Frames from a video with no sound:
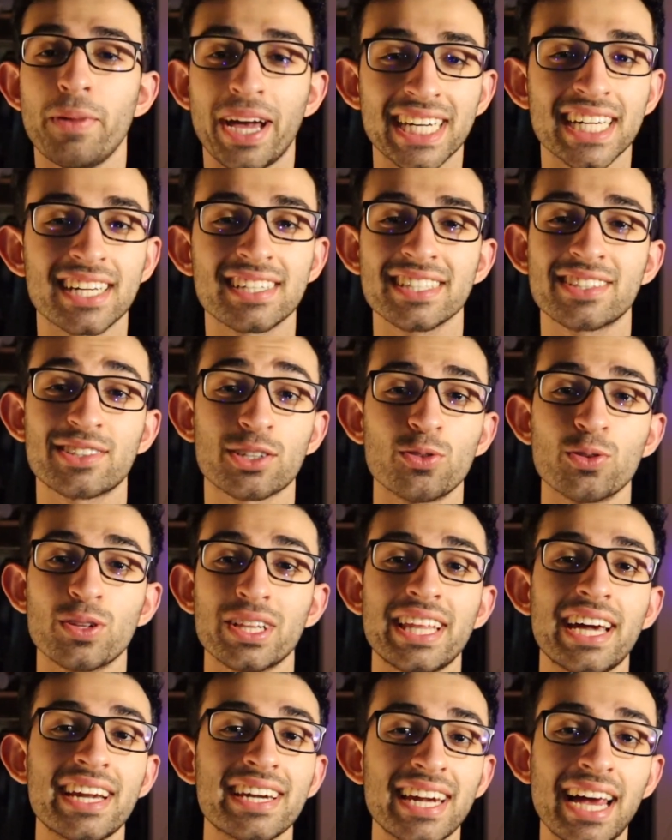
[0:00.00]
medical
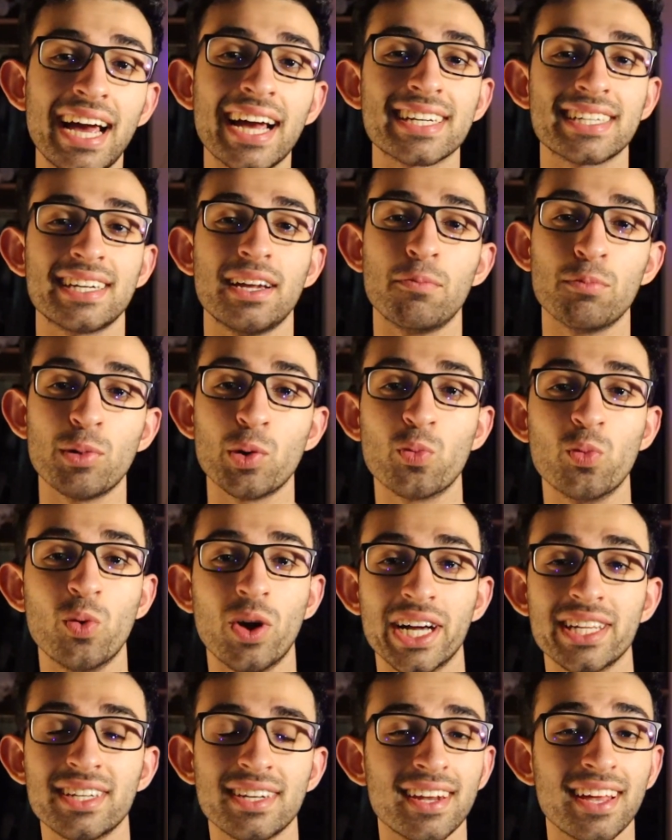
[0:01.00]
school that ranked number
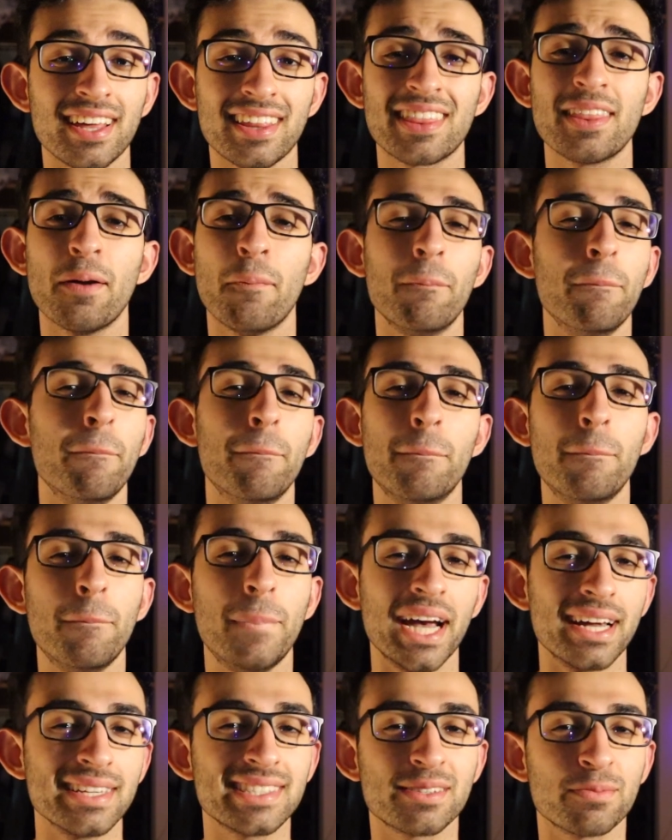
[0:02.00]
one, the
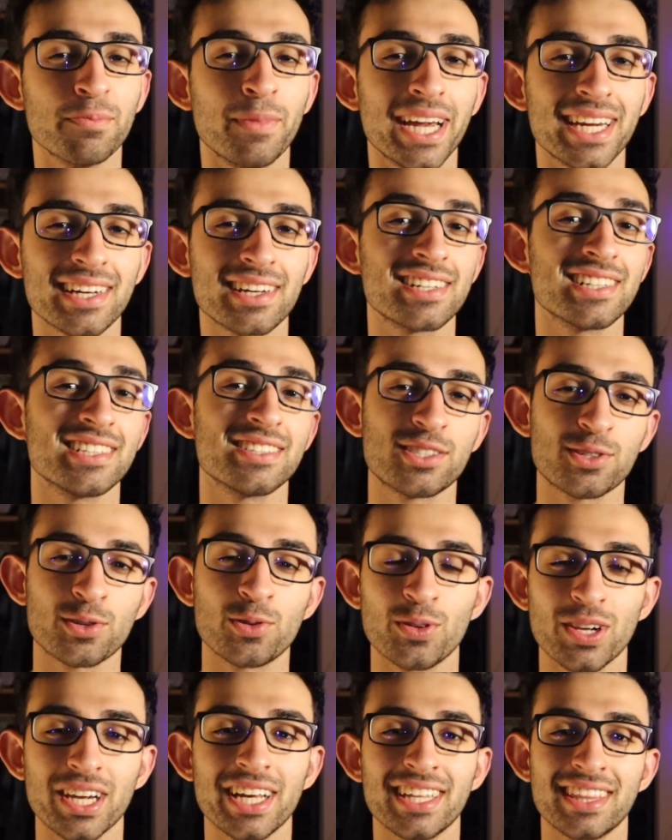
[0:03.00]
best medical
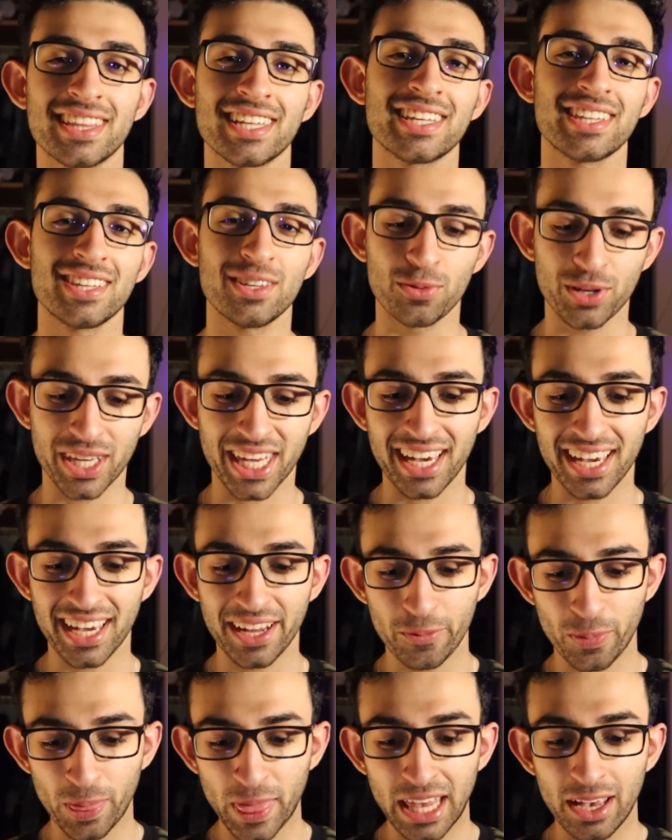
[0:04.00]
school in the UK,
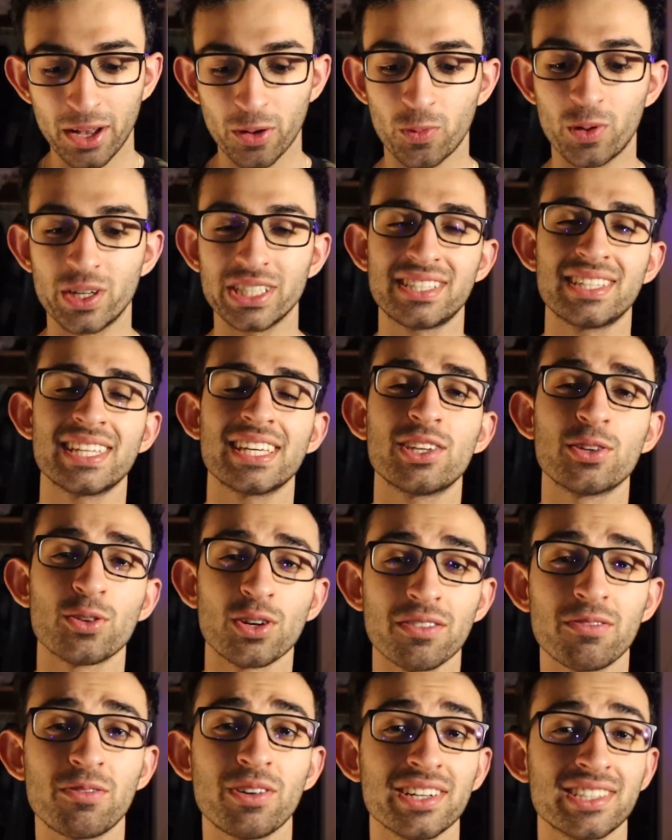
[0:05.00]
was the
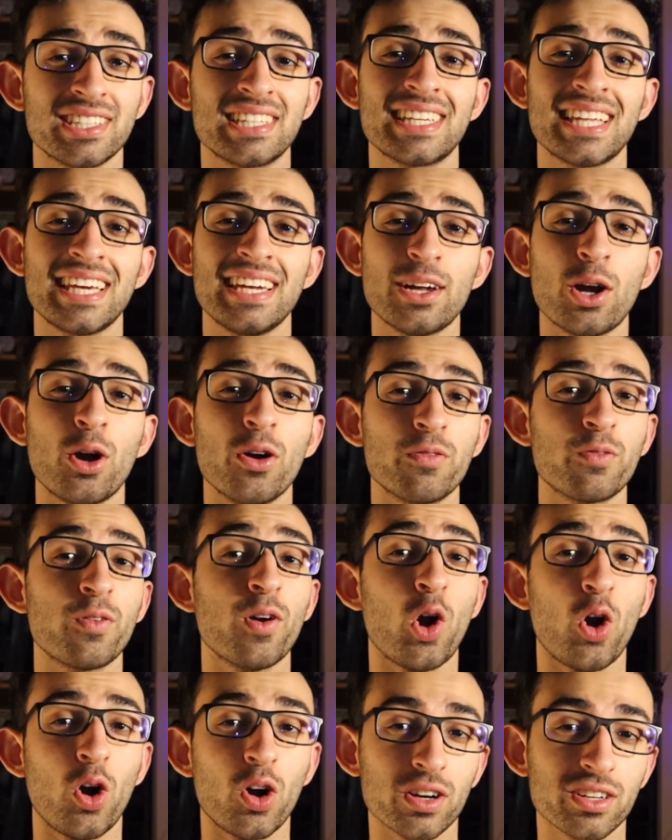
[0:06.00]
University of
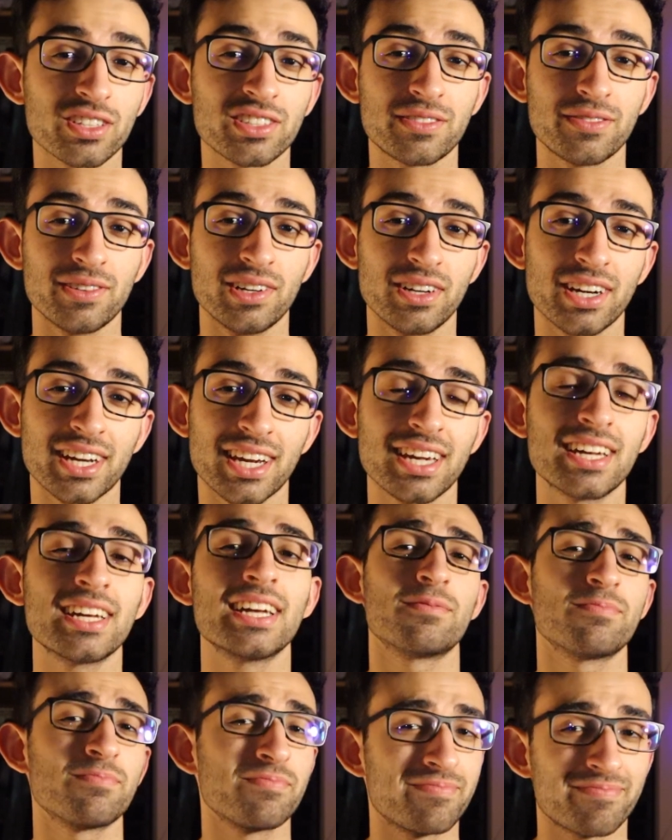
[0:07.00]
Oxford.
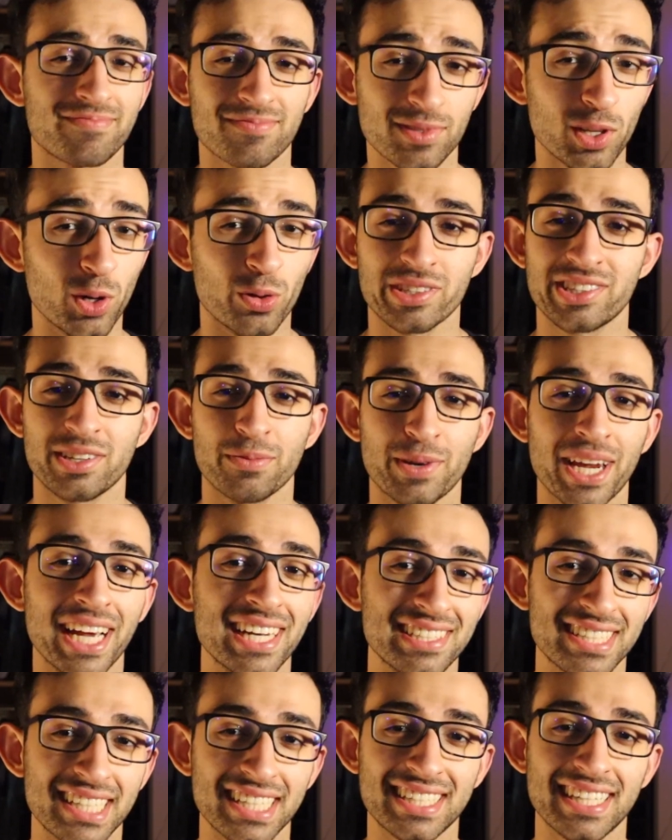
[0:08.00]
No
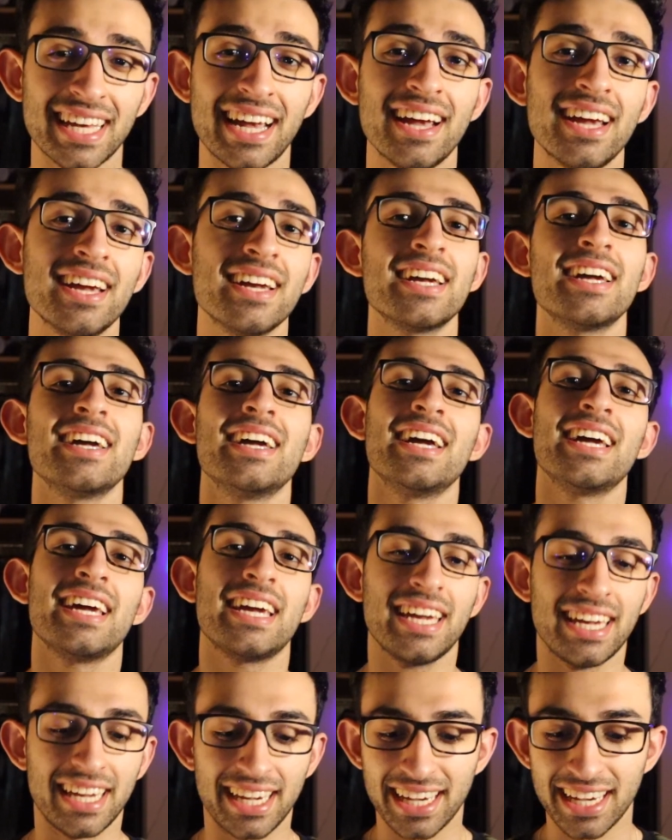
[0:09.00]
surprises there.
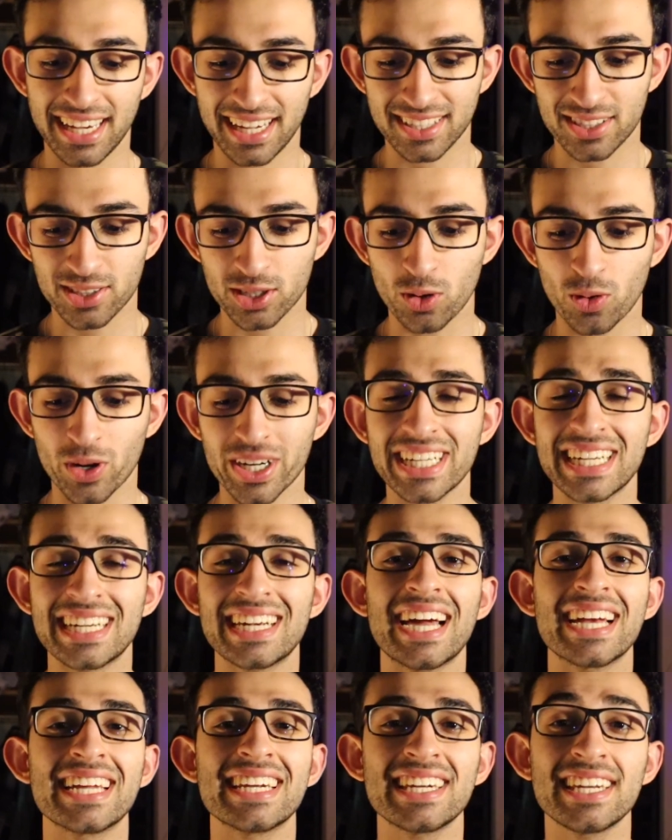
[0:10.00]
It scored
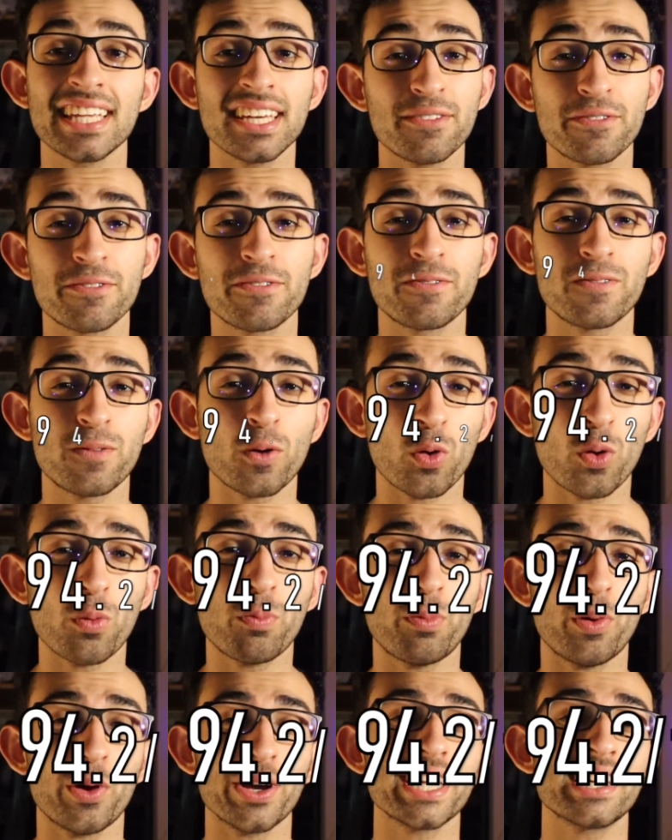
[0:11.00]

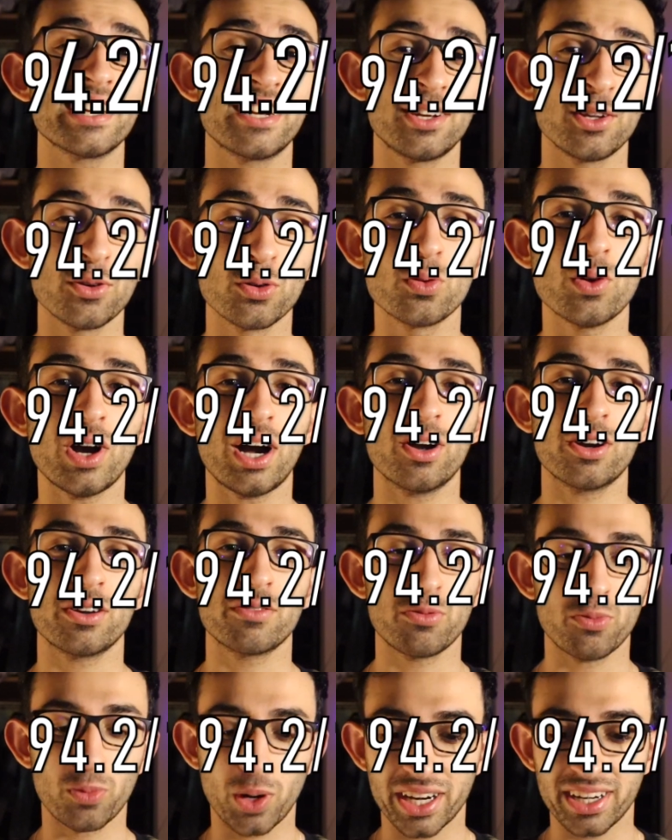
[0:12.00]
94.2 out
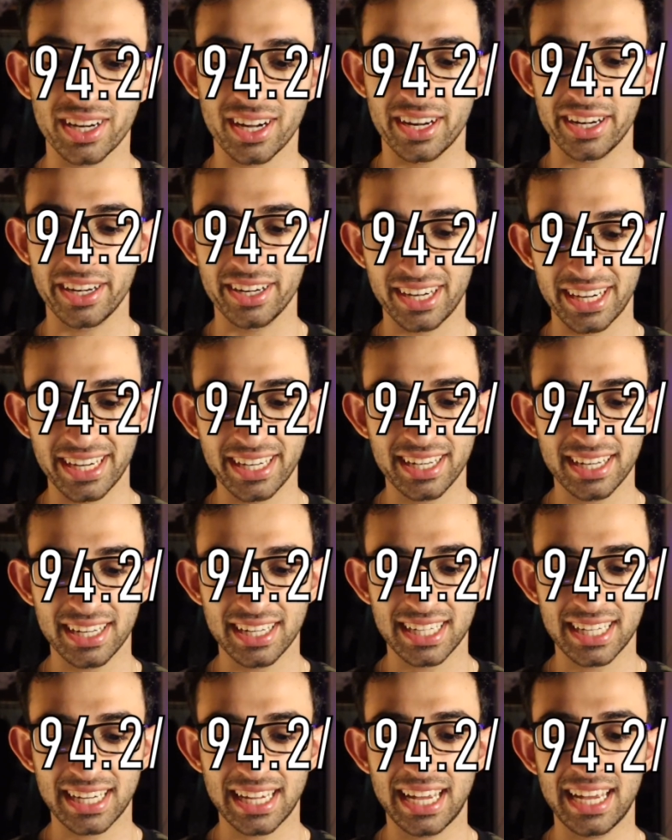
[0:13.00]
of 100,
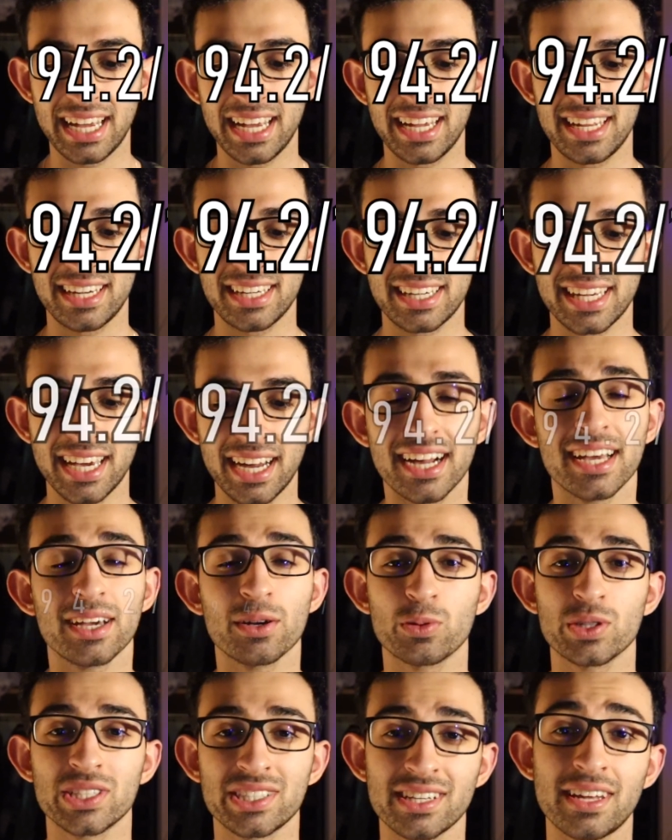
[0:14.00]
and yeah,
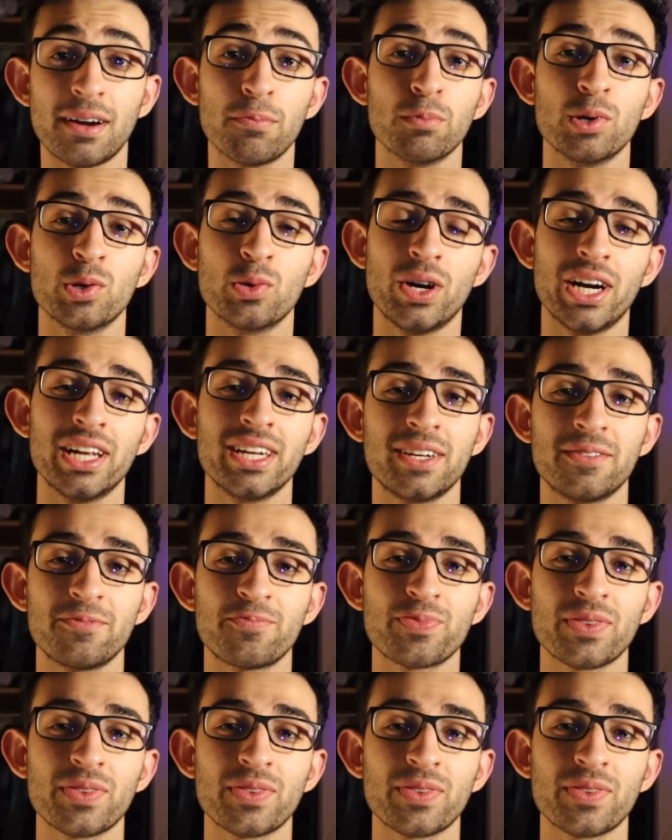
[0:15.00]
it was number one.